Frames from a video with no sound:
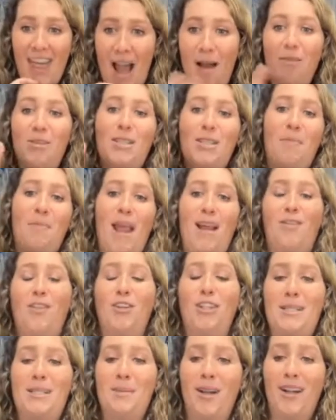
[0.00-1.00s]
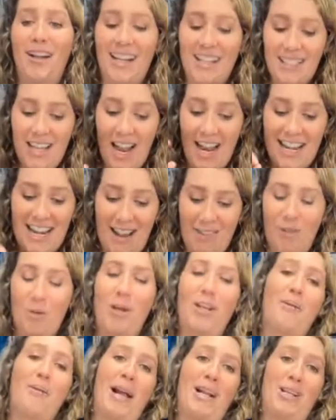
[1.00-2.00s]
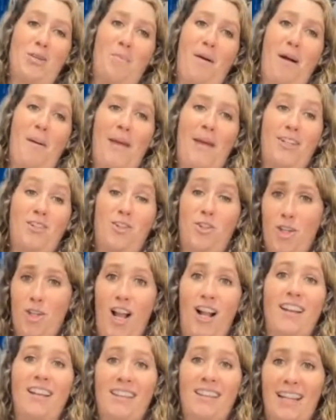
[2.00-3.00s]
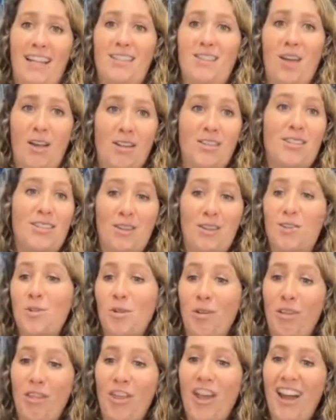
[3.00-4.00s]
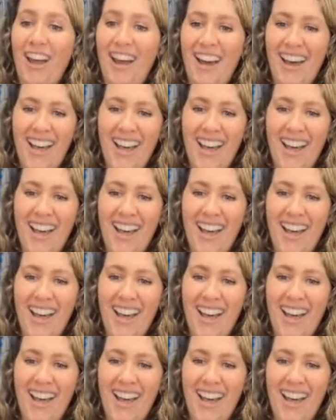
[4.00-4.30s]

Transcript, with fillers: that was a painful experience. I never want to go back to a pump action shotgun. That's honestly the truth.